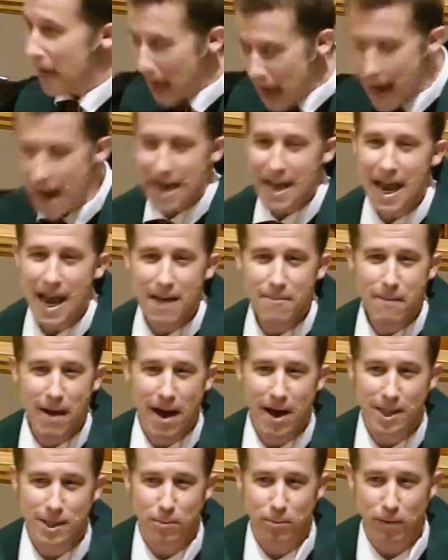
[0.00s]
88
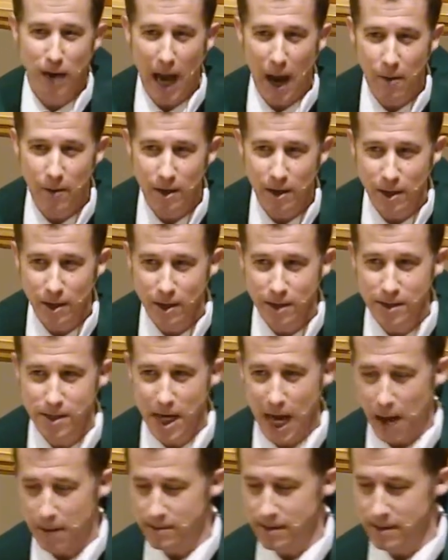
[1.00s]
miles per hour. Good
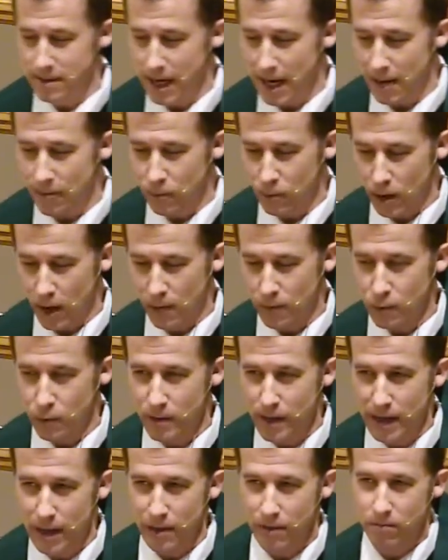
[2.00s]
job. Several of you
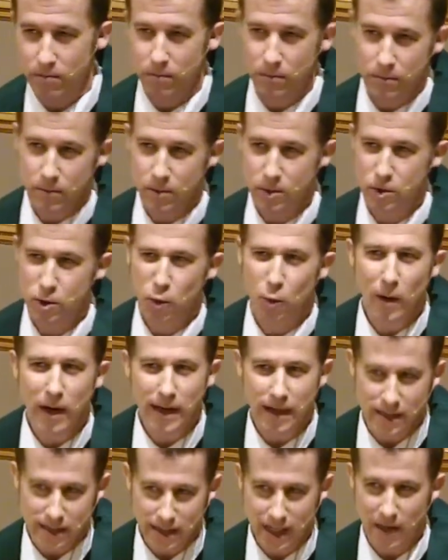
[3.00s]
get
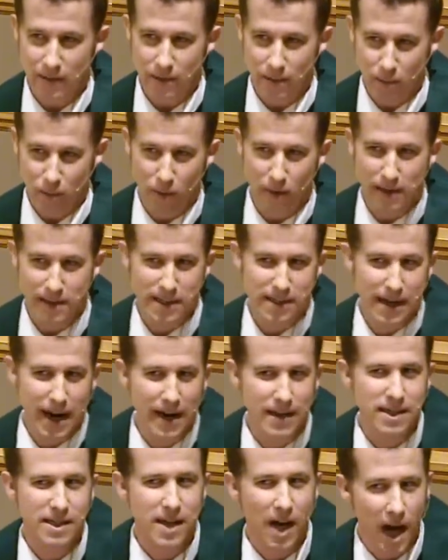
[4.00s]
20 Stephen points. It's
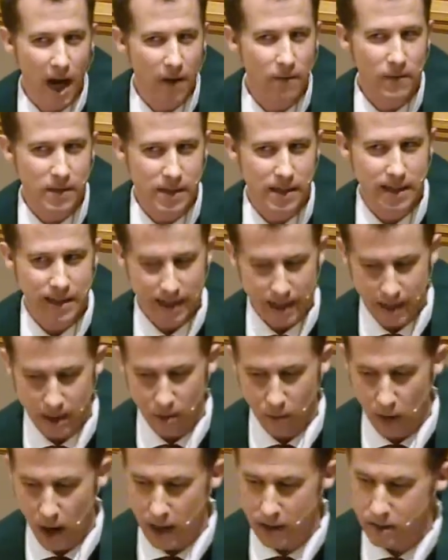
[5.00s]
not as tough as the
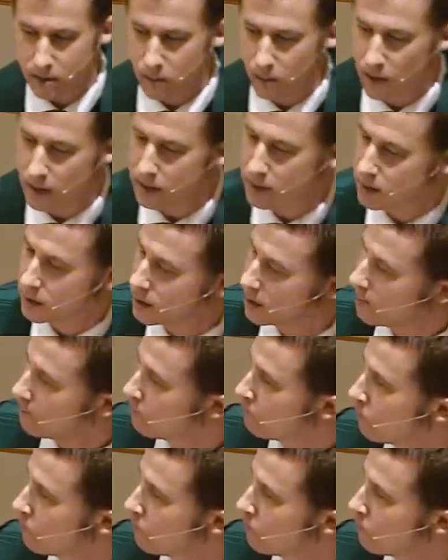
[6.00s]
gigawatts question.